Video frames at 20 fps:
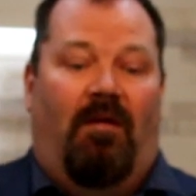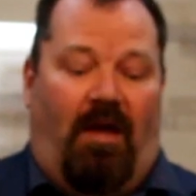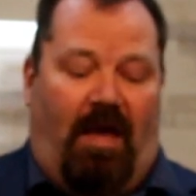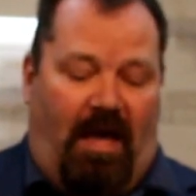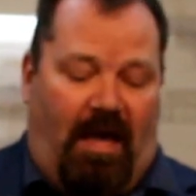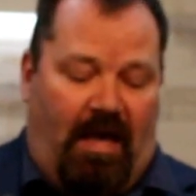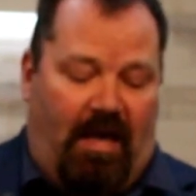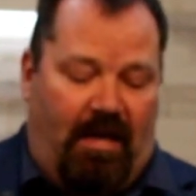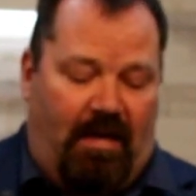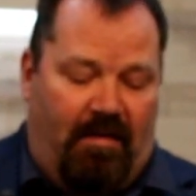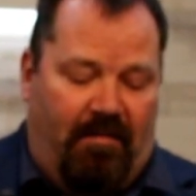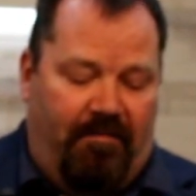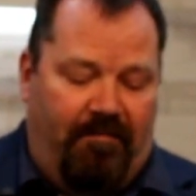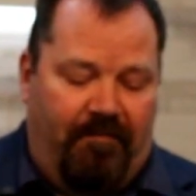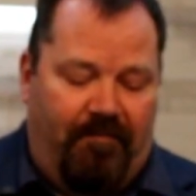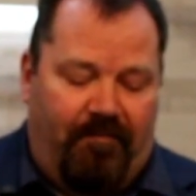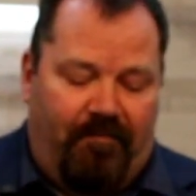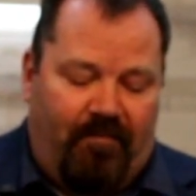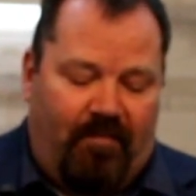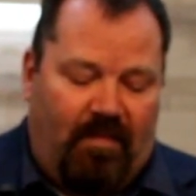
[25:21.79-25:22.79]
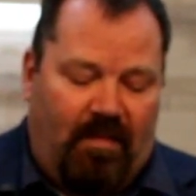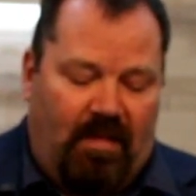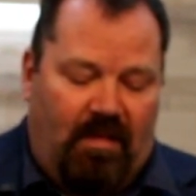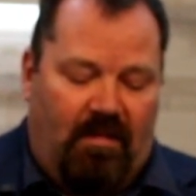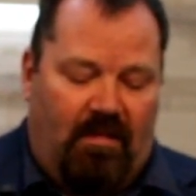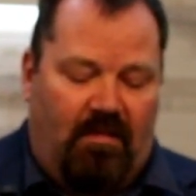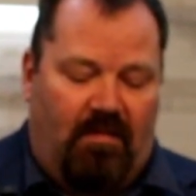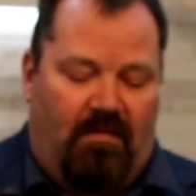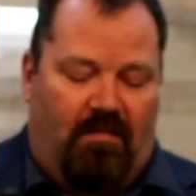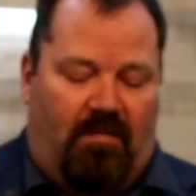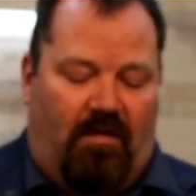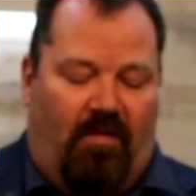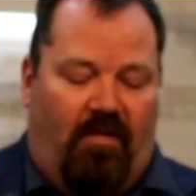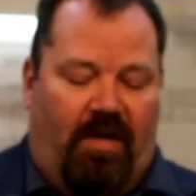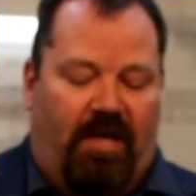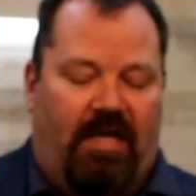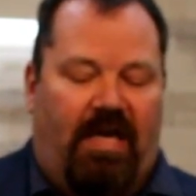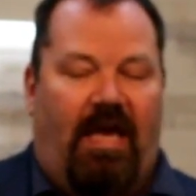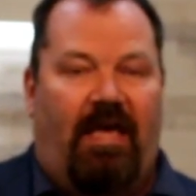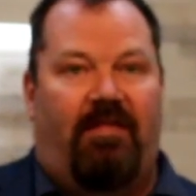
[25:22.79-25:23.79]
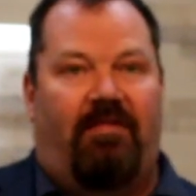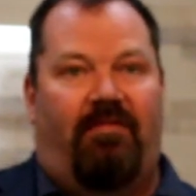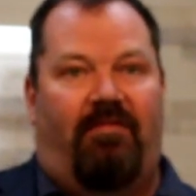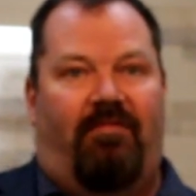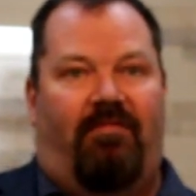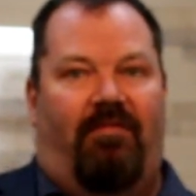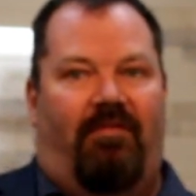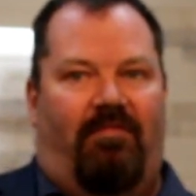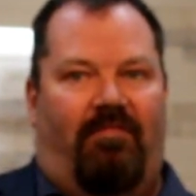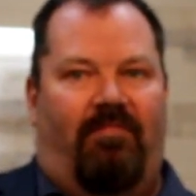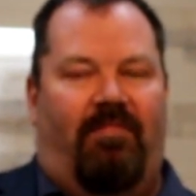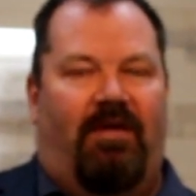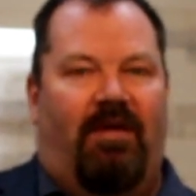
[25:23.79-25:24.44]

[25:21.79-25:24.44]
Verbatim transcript: and so in case the,